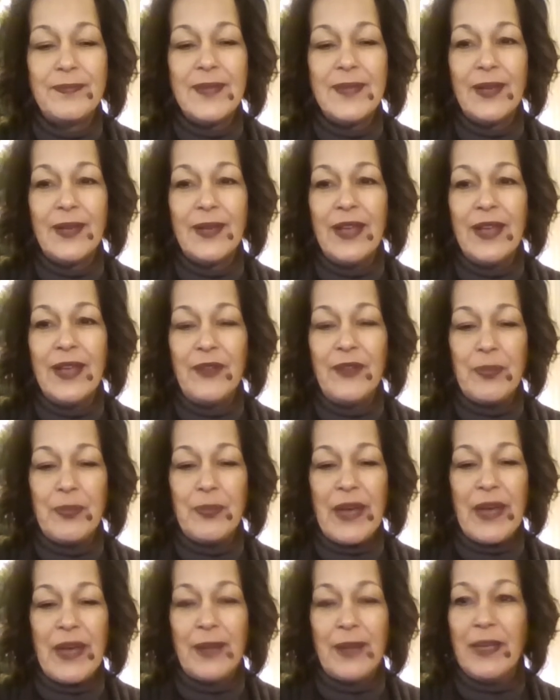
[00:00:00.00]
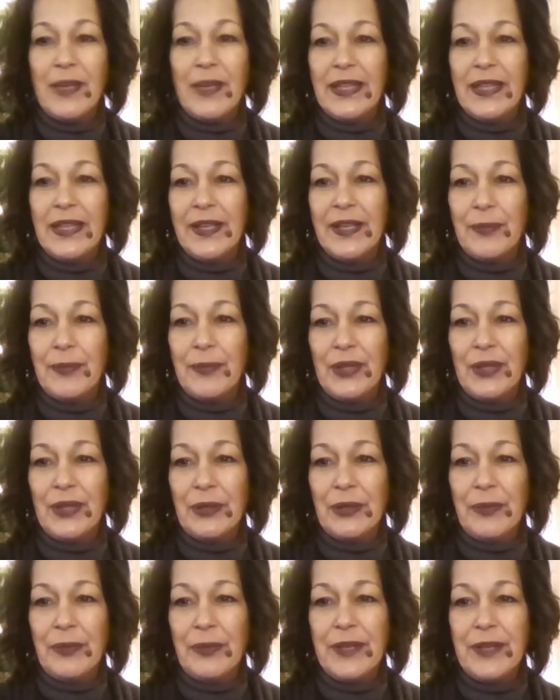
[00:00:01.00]
I'm going to have to back my light up a
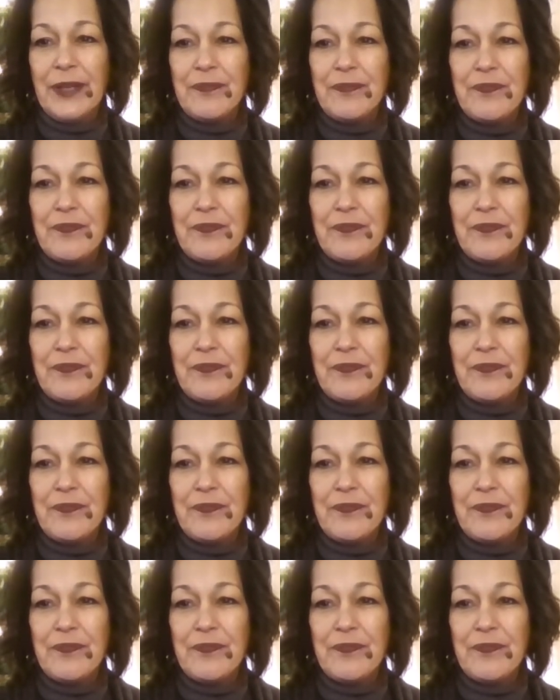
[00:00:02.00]
little bit.